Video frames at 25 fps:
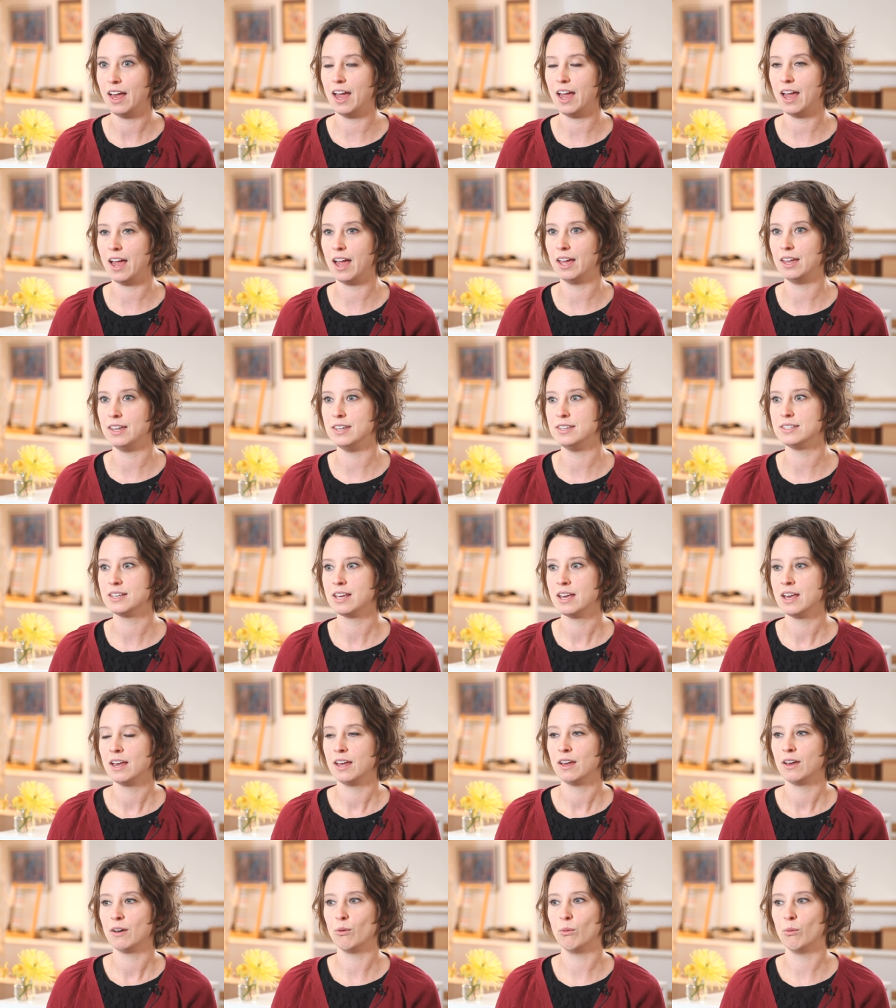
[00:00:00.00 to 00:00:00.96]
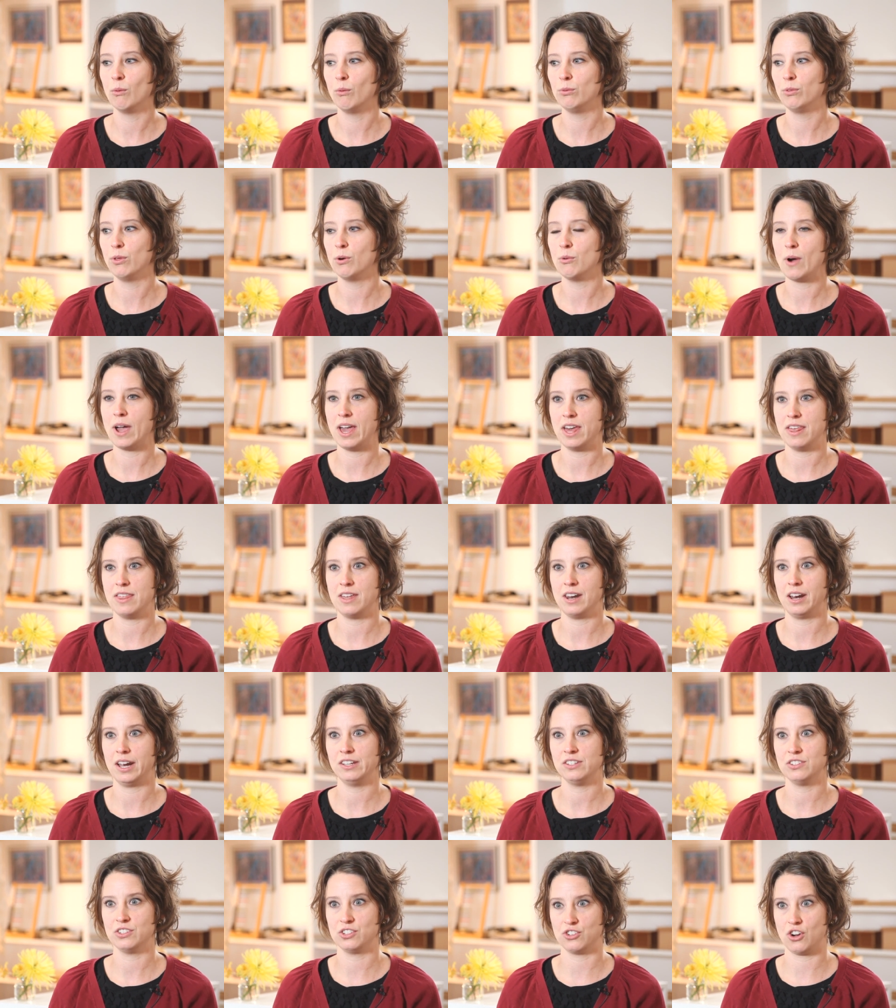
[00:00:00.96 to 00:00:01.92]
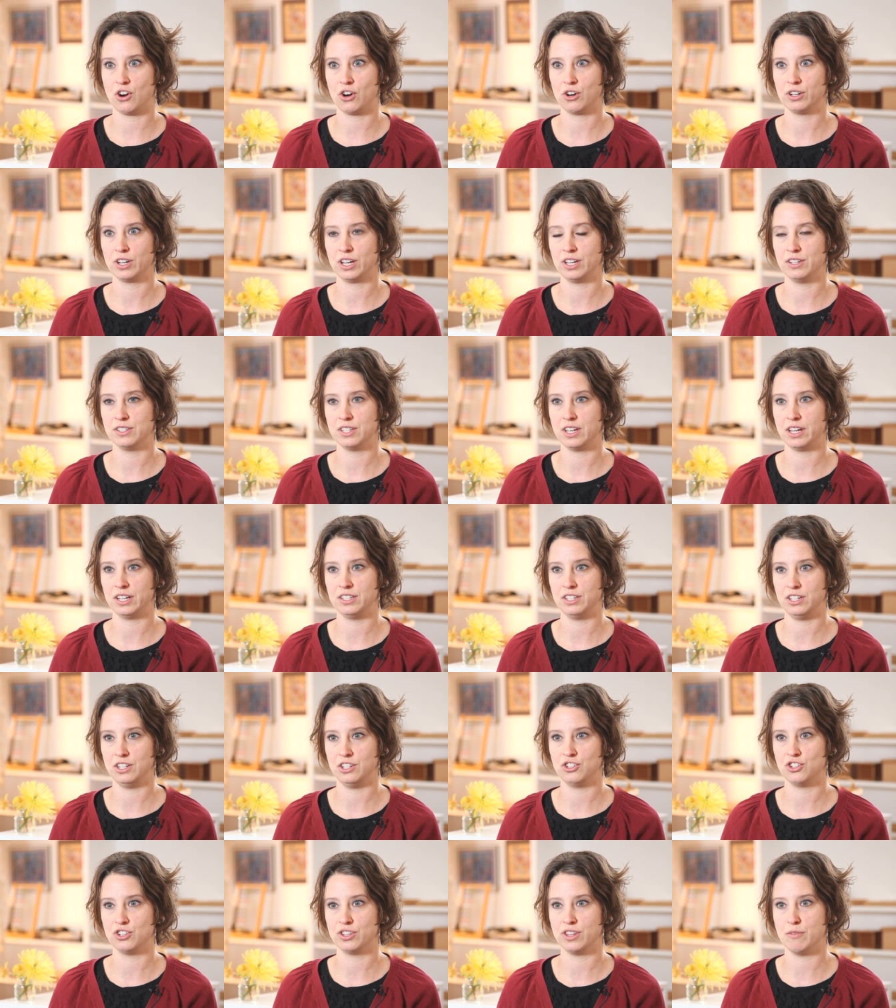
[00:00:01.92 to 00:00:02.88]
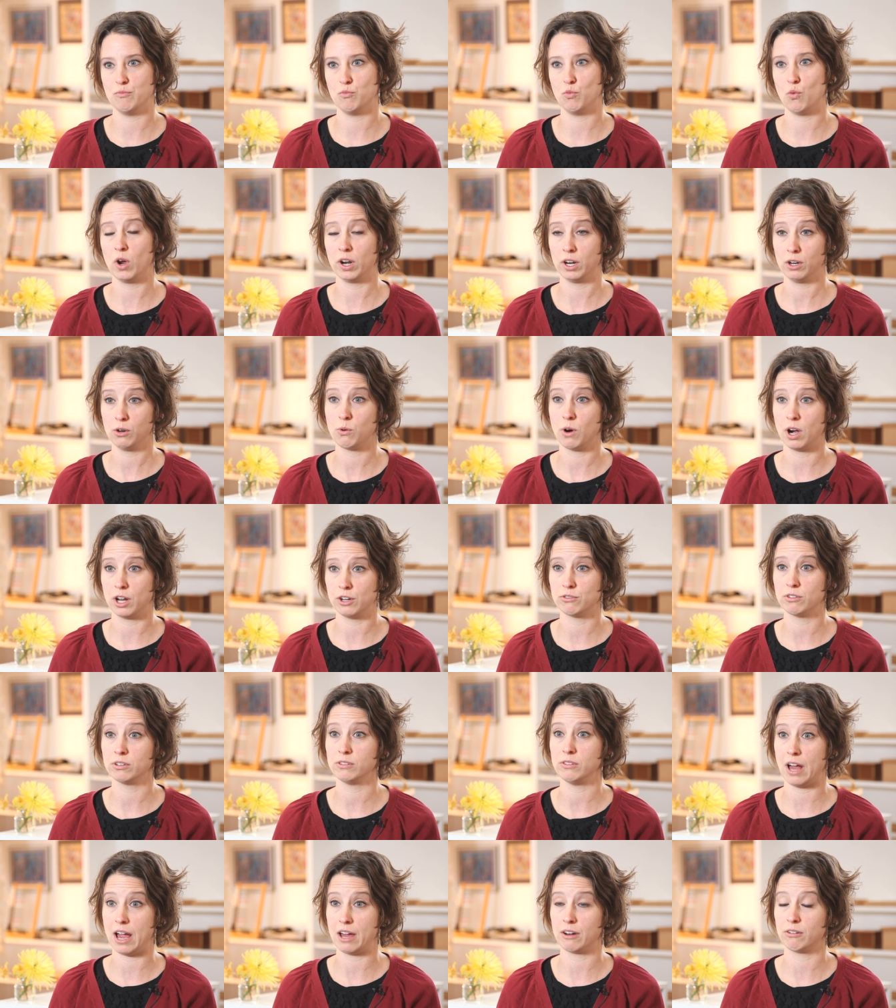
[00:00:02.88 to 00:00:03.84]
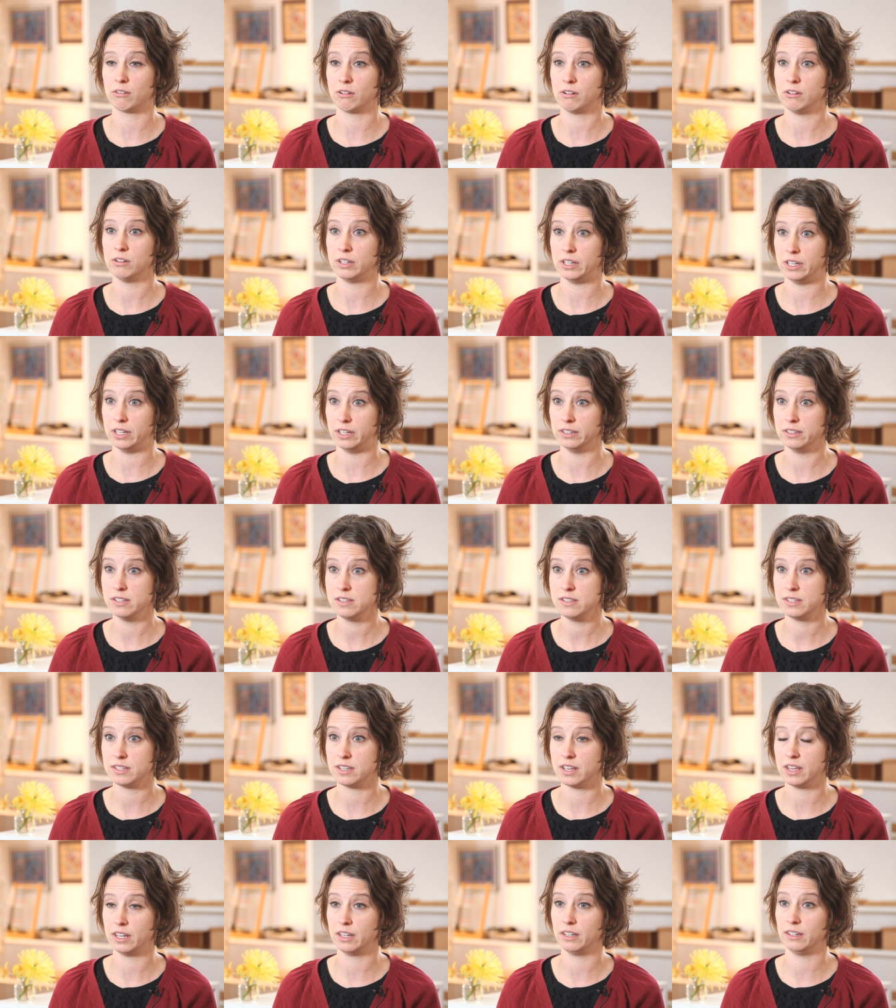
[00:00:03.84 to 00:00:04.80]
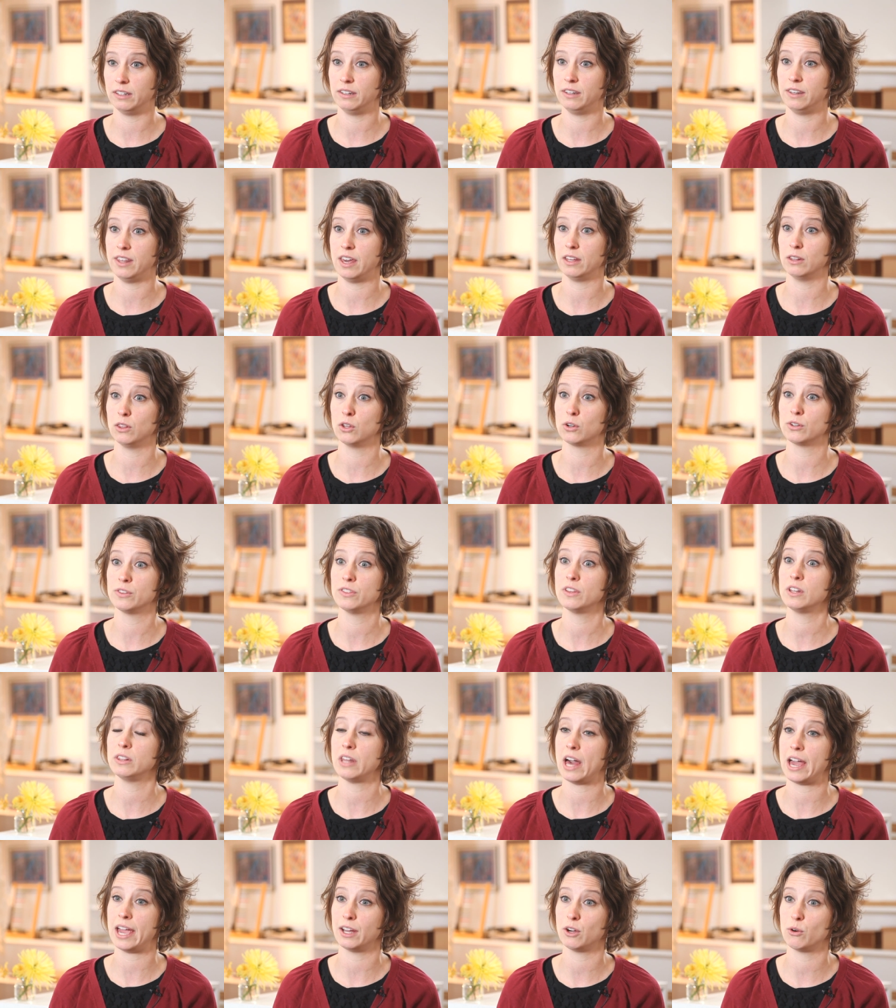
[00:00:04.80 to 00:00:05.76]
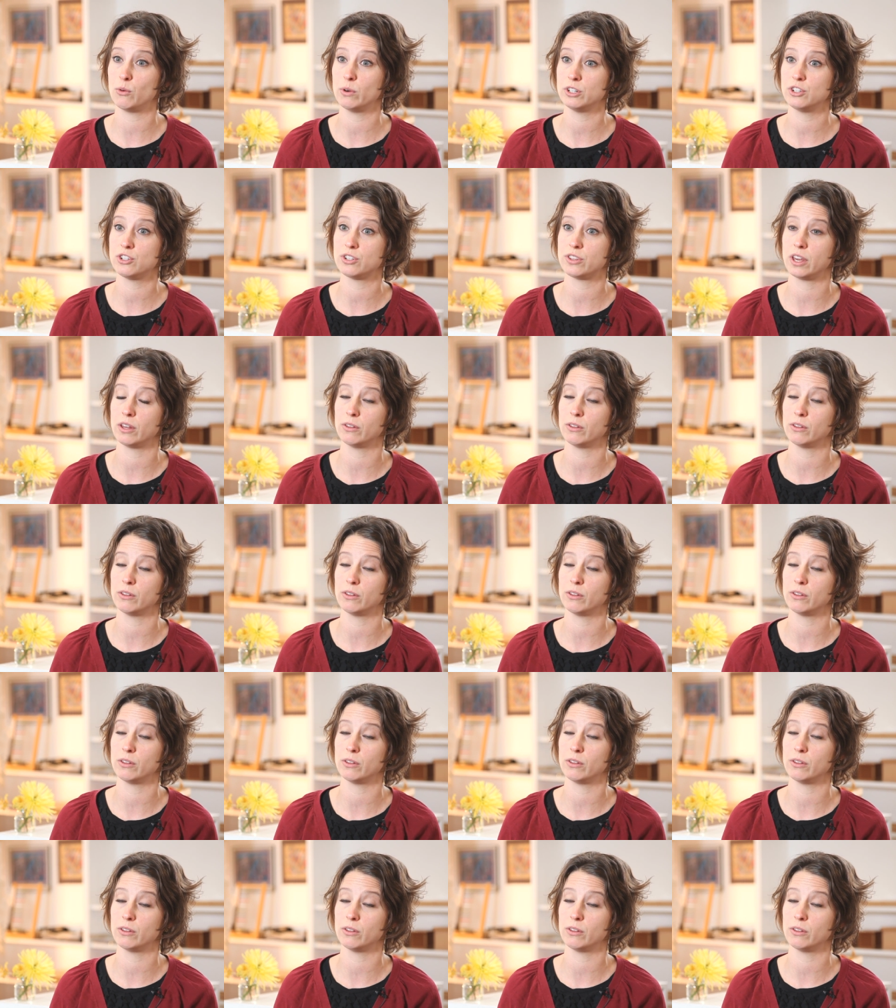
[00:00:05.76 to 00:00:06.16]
And the way that I start is I teach them what a quadrilateral is, and they learn the language.